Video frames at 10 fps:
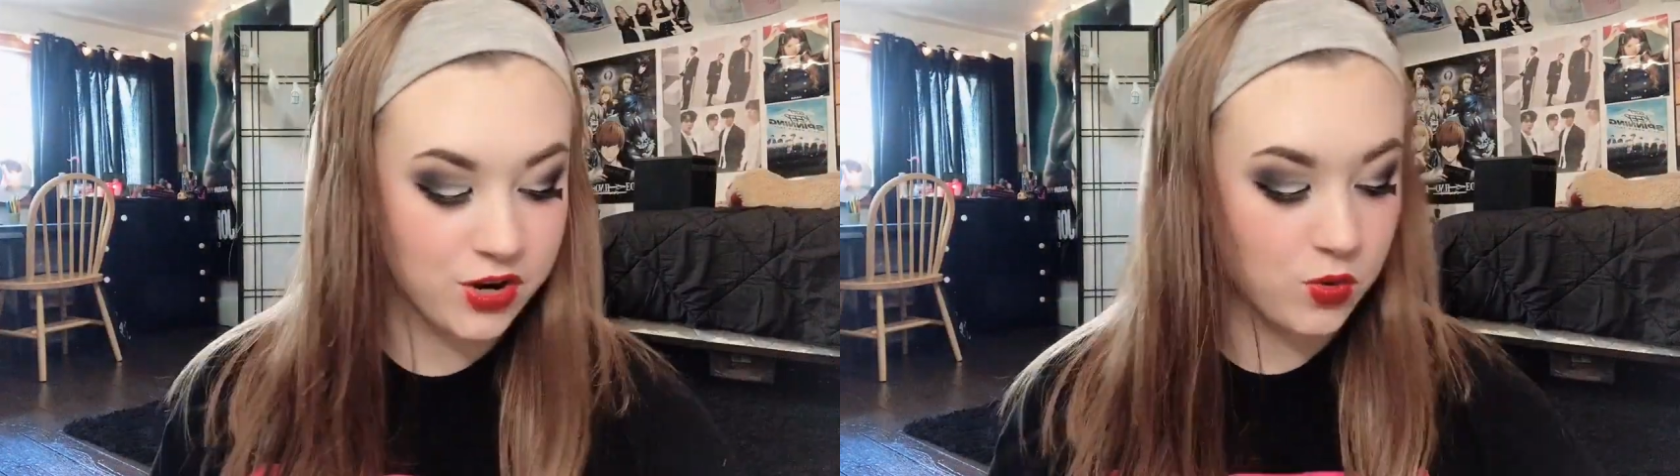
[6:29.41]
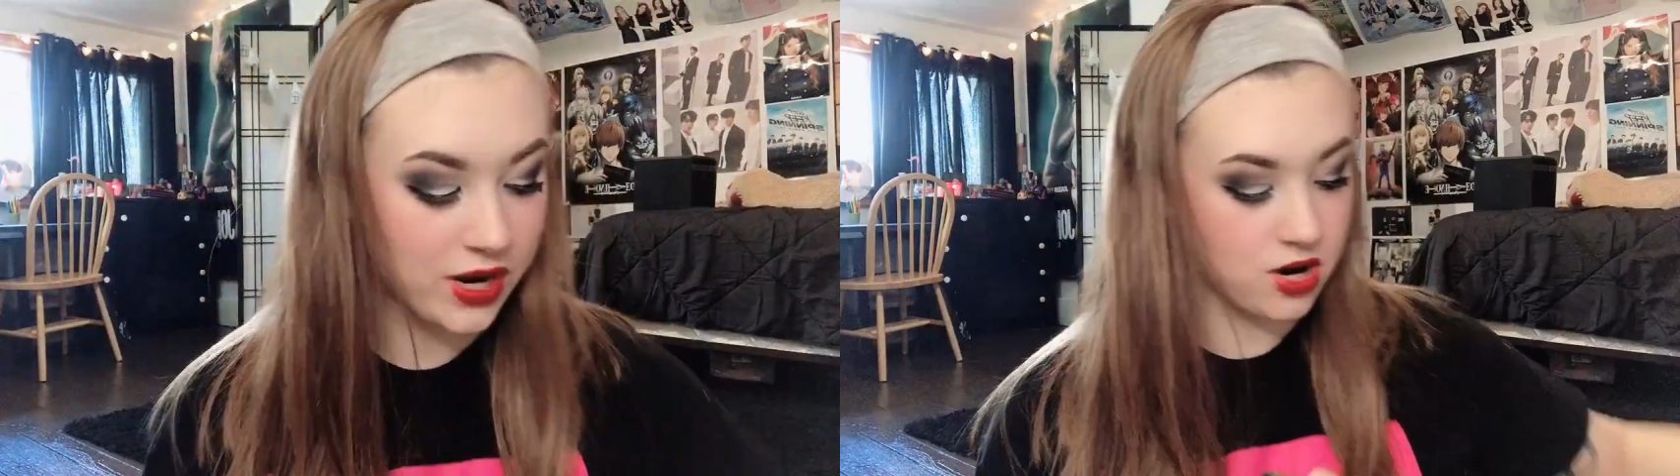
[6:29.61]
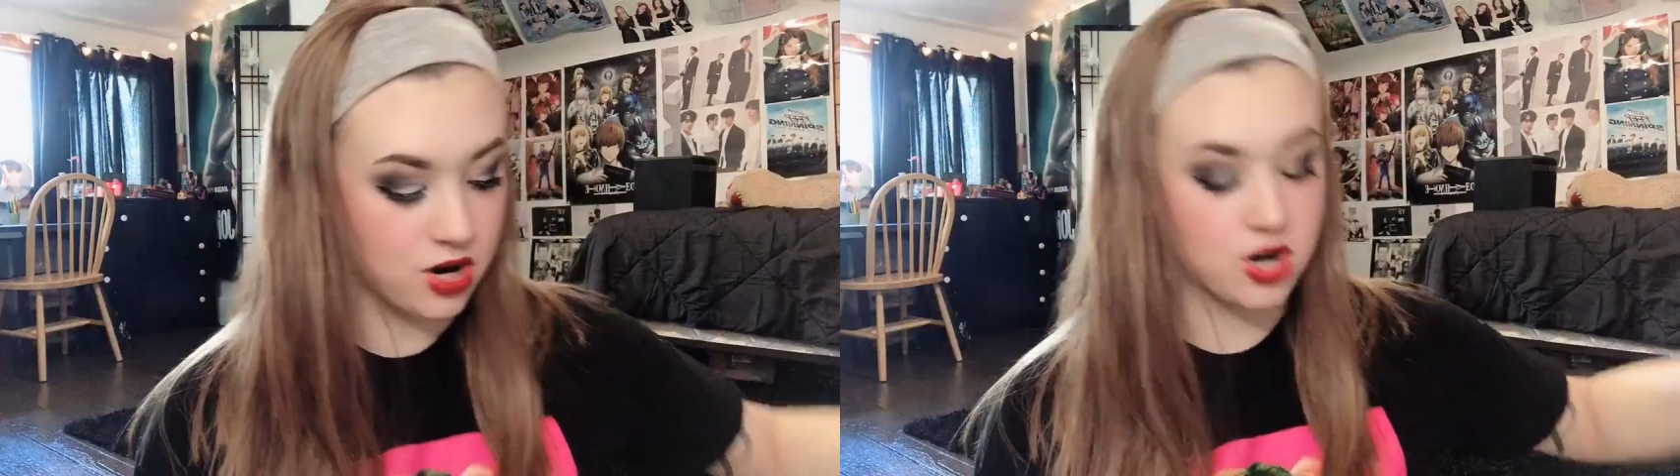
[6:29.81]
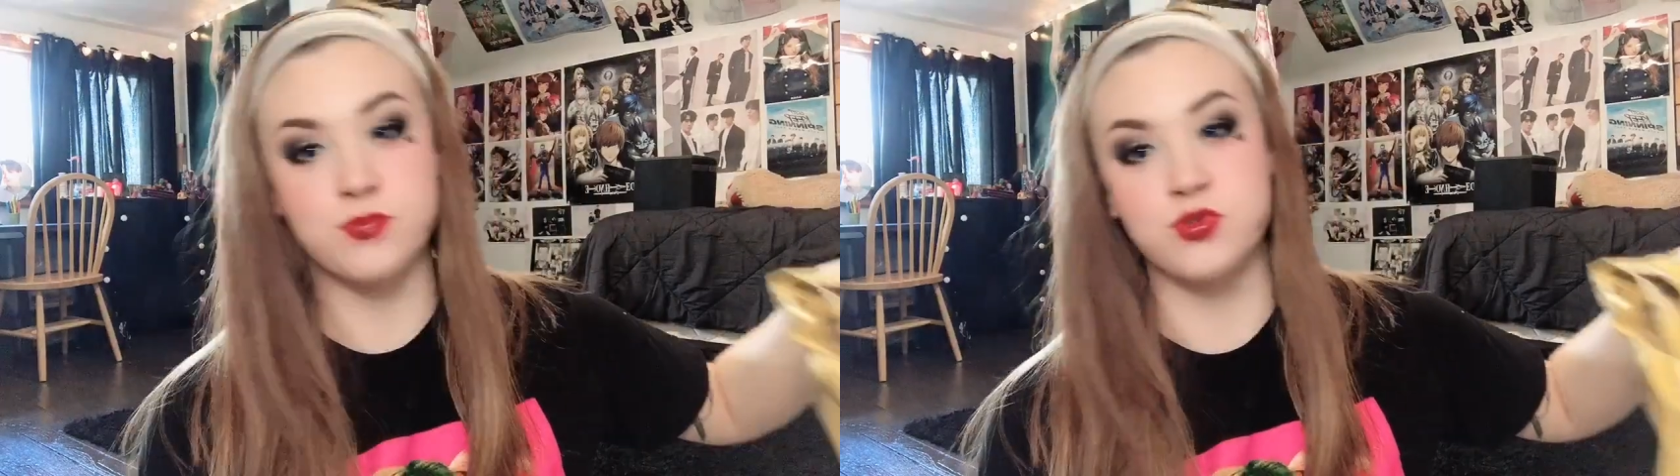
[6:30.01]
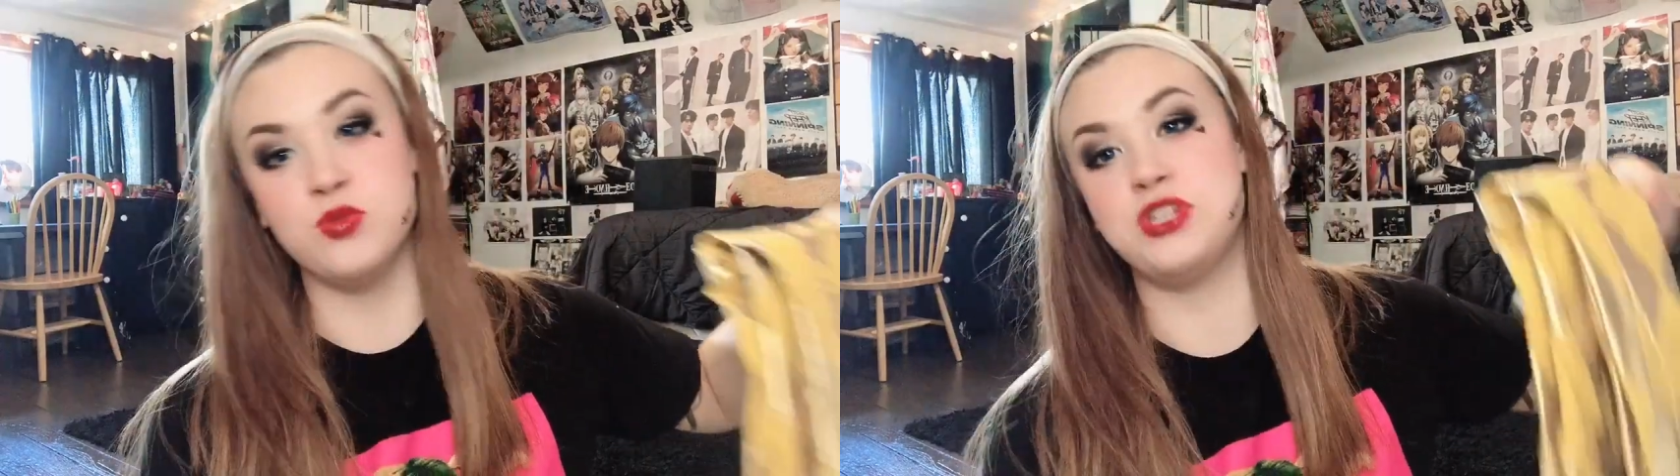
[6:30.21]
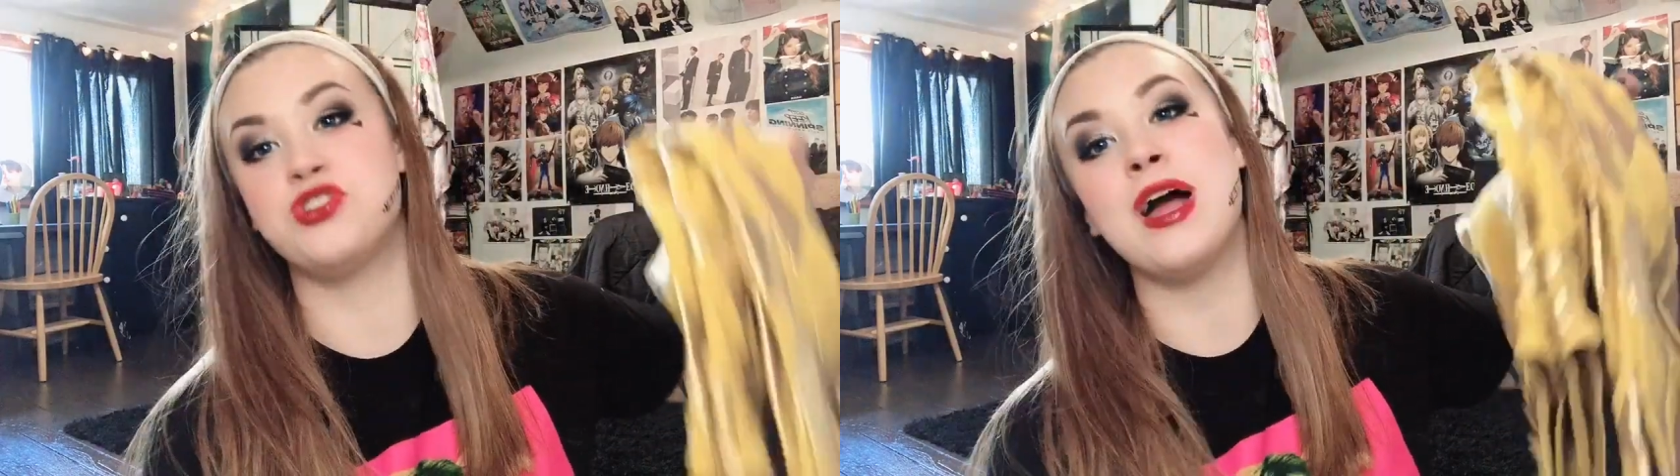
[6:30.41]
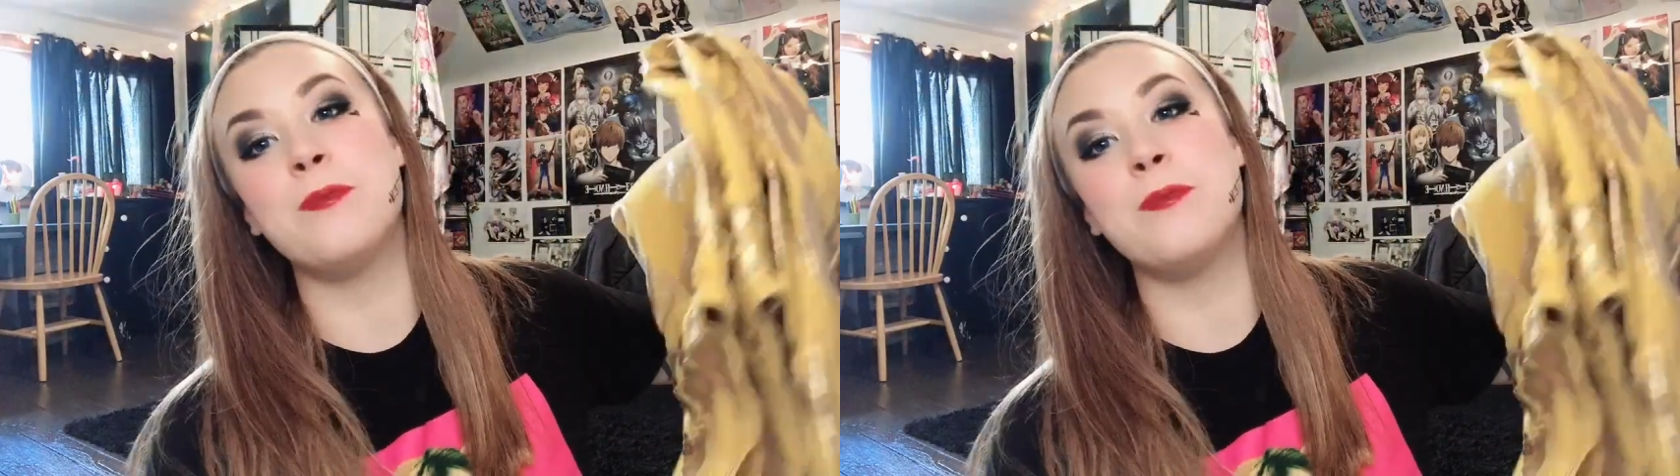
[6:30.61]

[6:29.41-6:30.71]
wear her booby trap